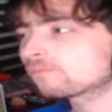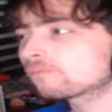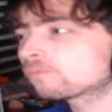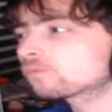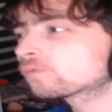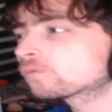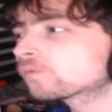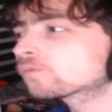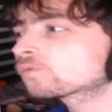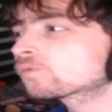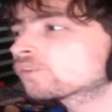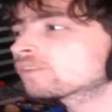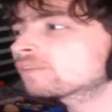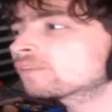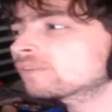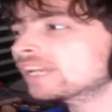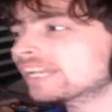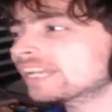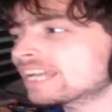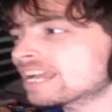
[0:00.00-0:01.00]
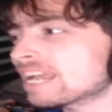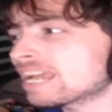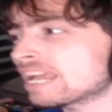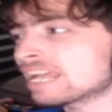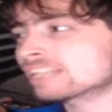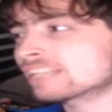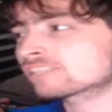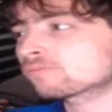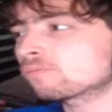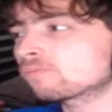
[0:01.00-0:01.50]
for me,
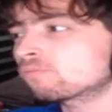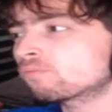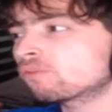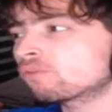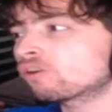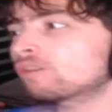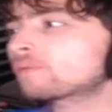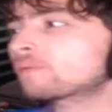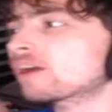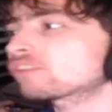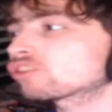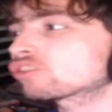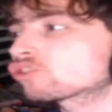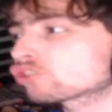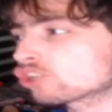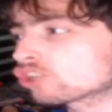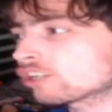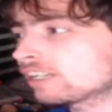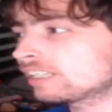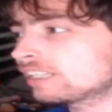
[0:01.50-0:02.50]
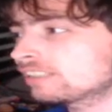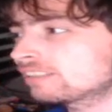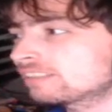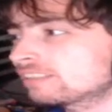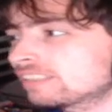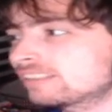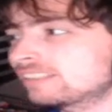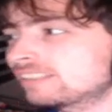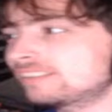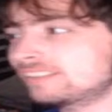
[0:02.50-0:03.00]
it's more about the journey
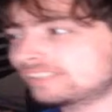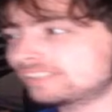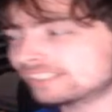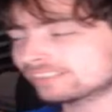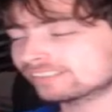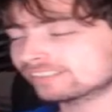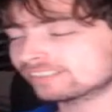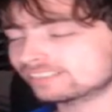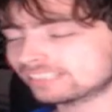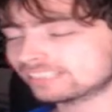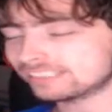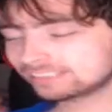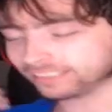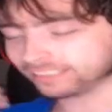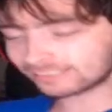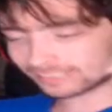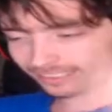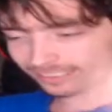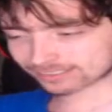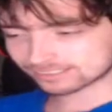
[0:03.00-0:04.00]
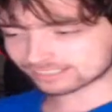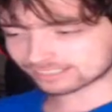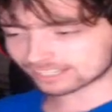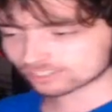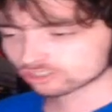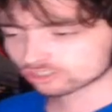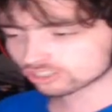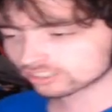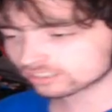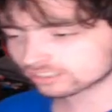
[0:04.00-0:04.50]
than the
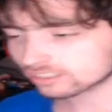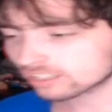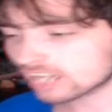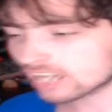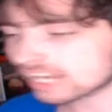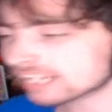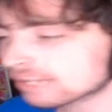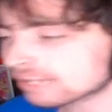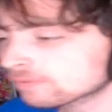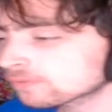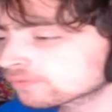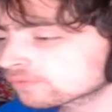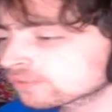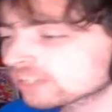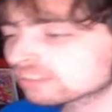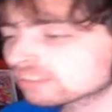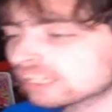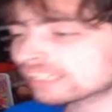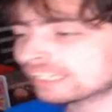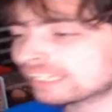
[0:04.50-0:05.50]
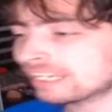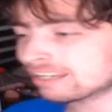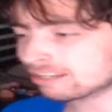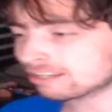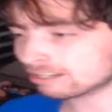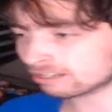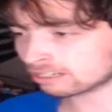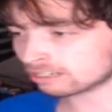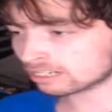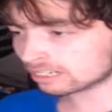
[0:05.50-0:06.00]
destination. Like I feel like
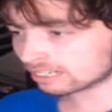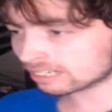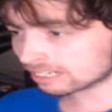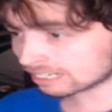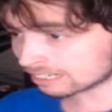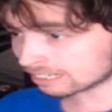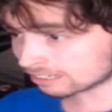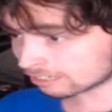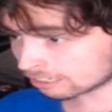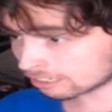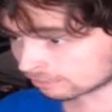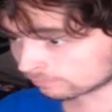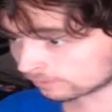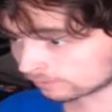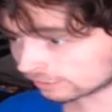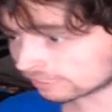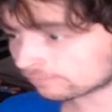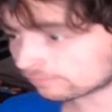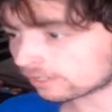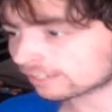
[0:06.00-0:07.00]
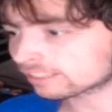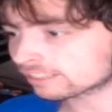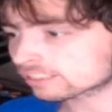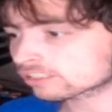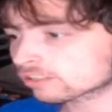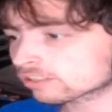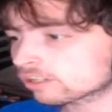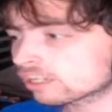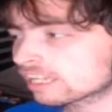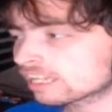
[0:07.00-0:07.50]
even if I
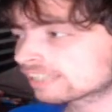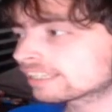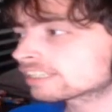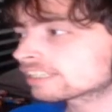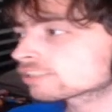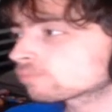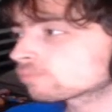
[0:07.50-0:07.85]
get